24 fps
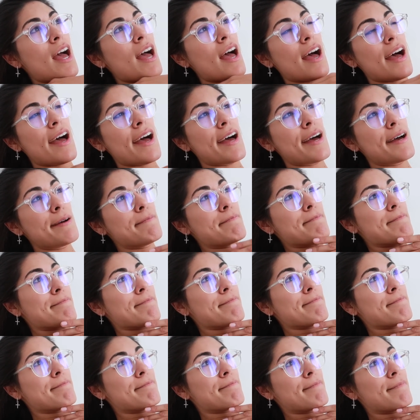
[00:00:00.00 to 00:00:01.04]

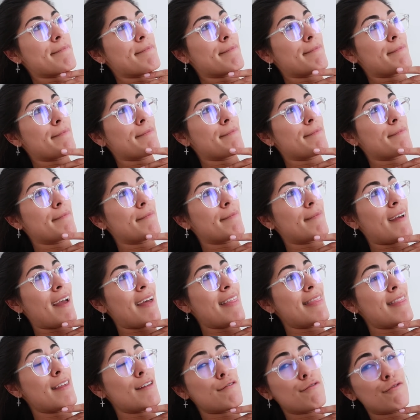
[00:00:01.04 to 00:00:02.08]
Um,
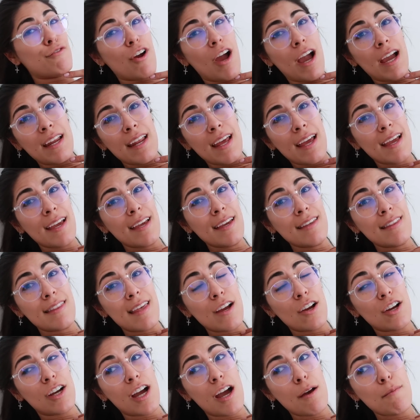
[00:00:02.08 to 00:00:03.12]
and then Friday,
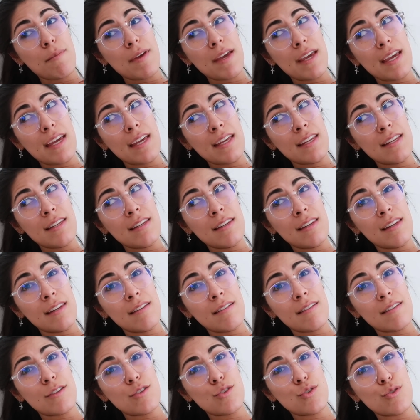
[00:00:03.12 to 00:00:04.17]
they're coming
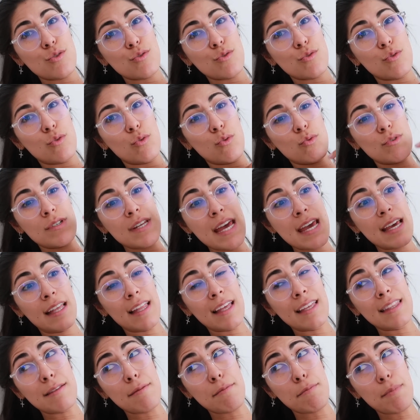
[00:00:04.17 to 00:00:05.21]
in to take
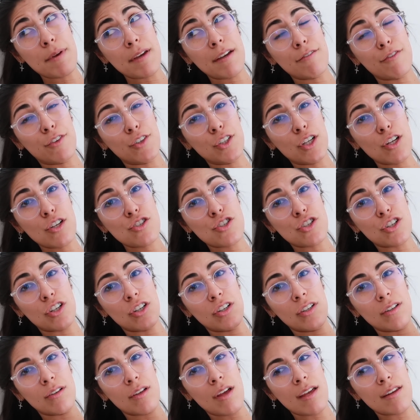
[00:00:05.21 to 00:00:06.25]
like the big furniture
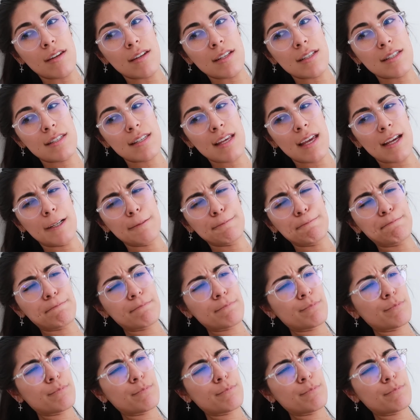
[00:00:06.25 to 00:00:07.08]
and, and it's like,